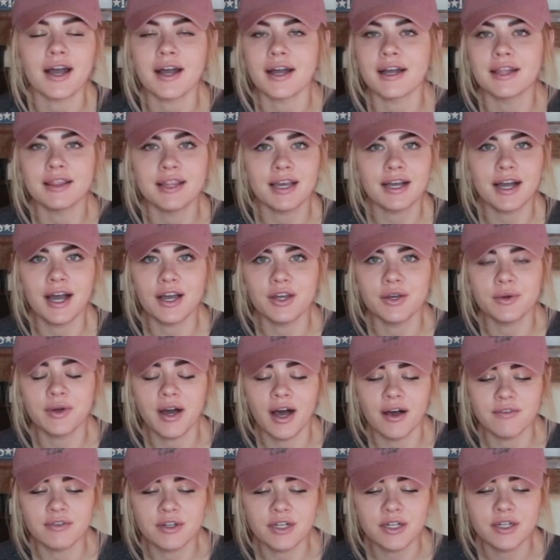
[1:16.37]
and they got you
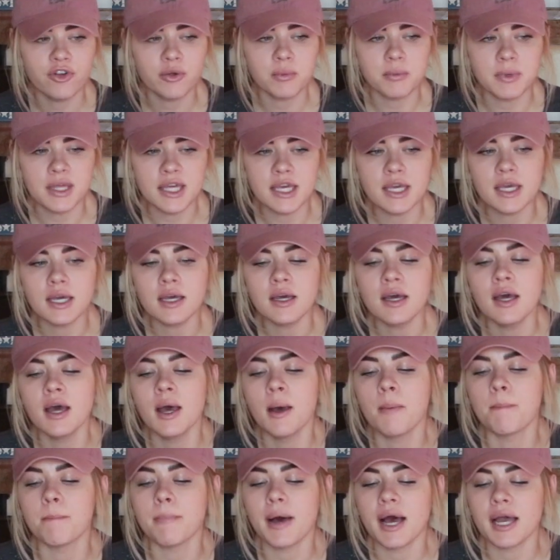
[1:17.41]
covered. For me,
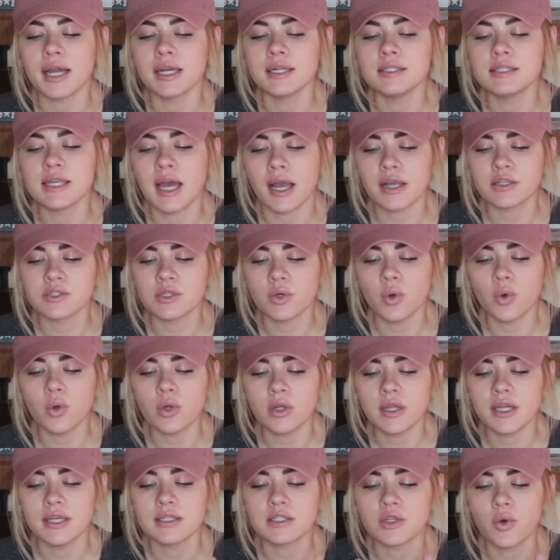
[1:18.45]
my tech
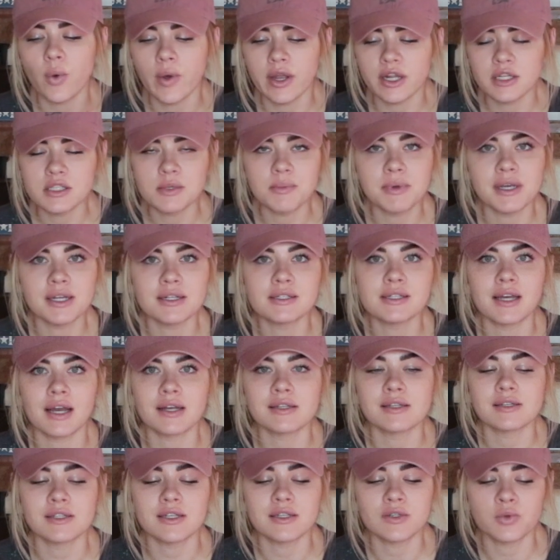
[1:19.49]
school is going to be in
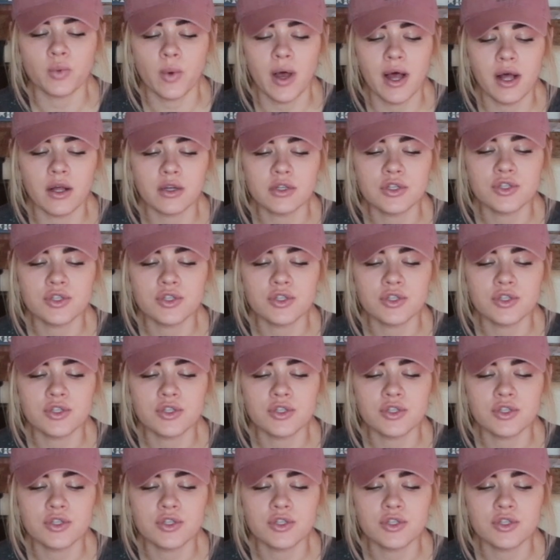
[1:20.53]
Texas as well,